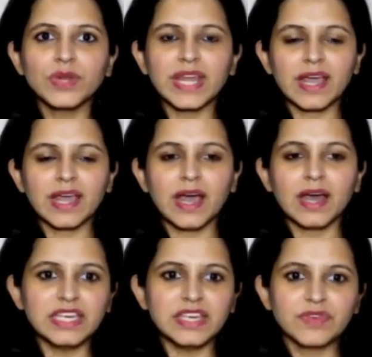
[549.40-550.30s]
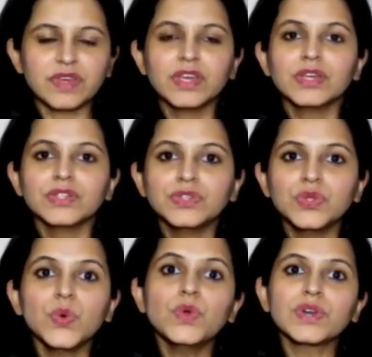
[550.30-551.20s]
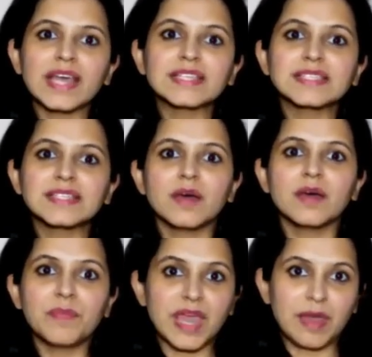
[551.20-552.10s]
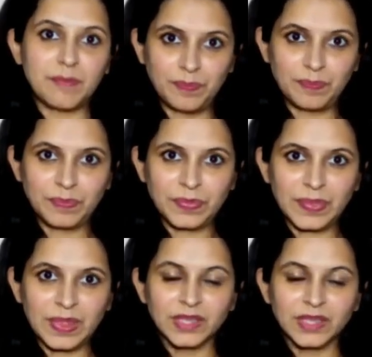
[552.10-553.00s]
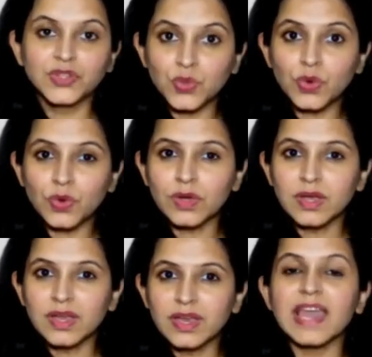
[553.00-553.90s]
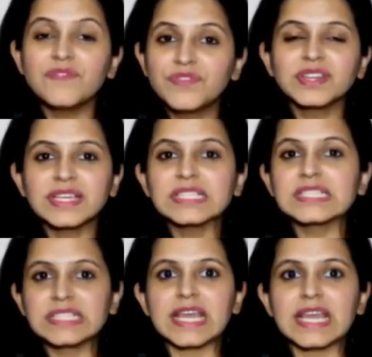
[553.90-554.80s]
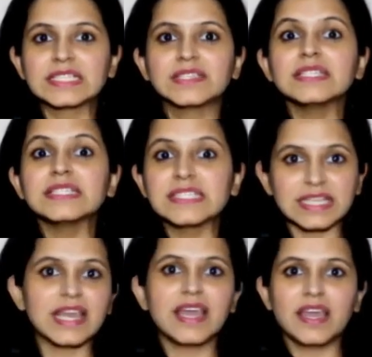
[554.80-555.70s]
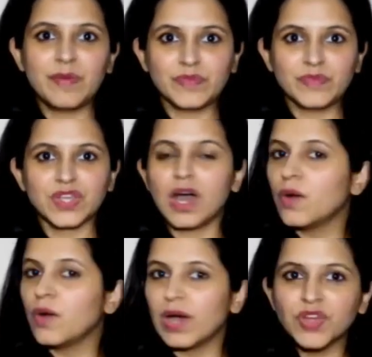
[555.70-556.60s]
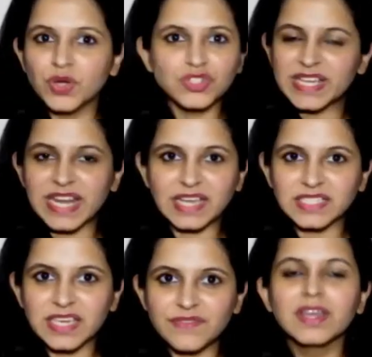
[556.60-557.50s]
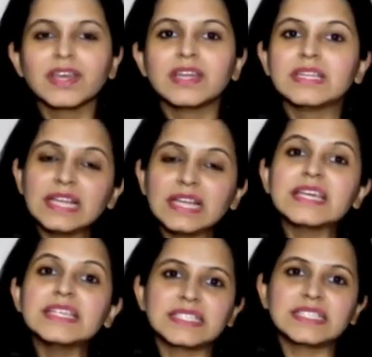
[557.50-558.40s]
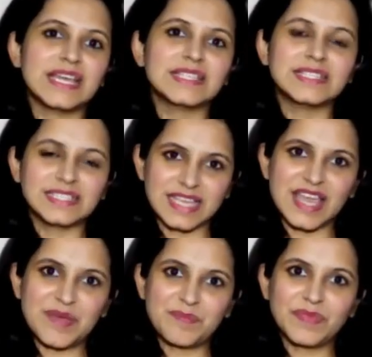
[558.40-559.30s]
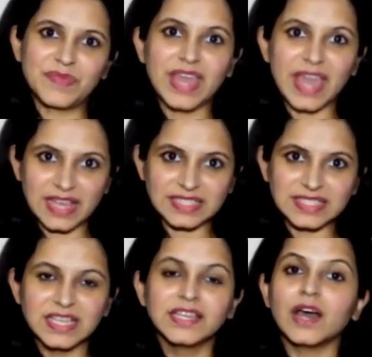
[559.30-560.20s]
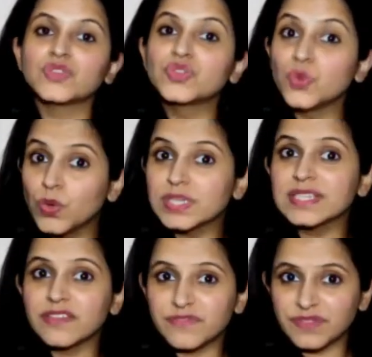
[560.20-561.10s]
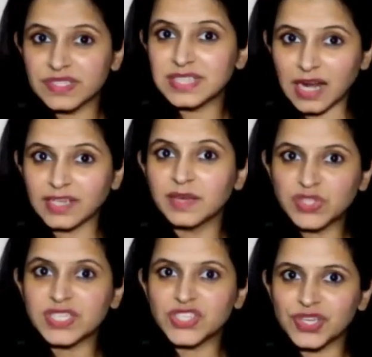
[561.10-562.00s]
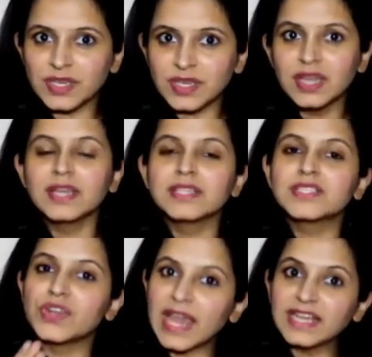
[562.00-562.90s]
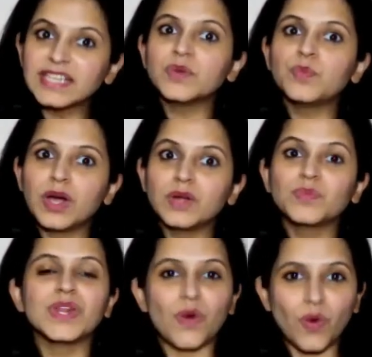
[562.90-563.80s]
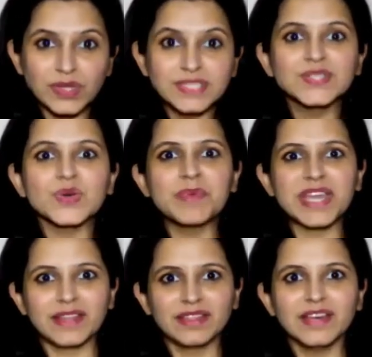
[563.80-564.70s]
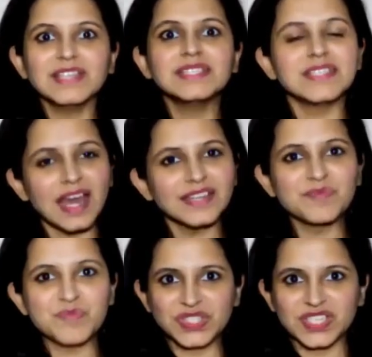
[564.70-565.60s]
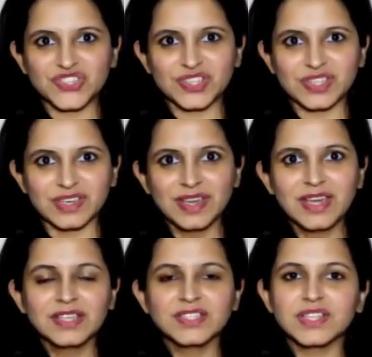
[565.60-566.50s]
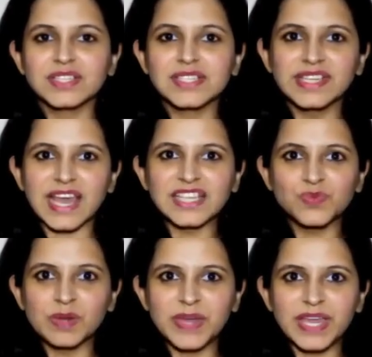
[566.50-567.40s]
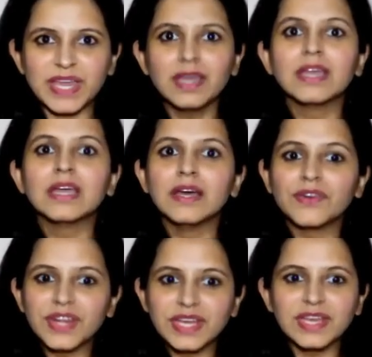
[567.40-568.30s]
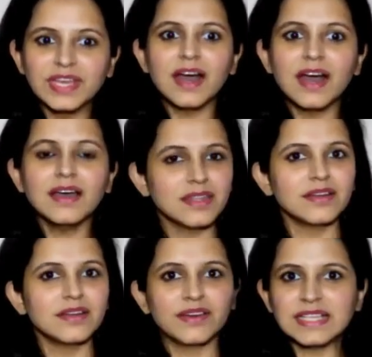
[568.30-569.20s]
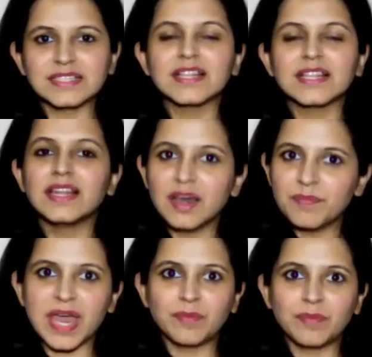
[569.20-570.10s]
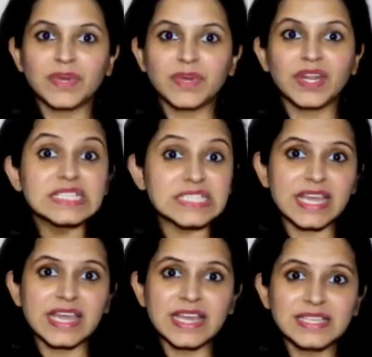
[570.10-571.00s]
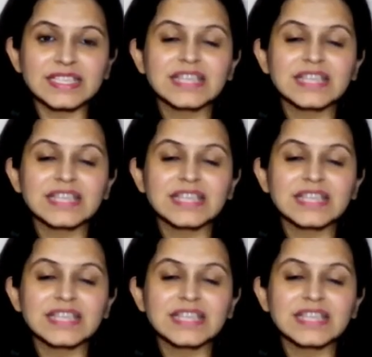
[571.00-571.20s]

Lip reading: au négatif. Tout reste le même. Tout, everything stays the same. So how are we going to make negative? Nothing stays same. Yes. Now tout is in the starting position. So negative word will also be in the starting position. So the sentence will be rien ne reste le même. Nothing stays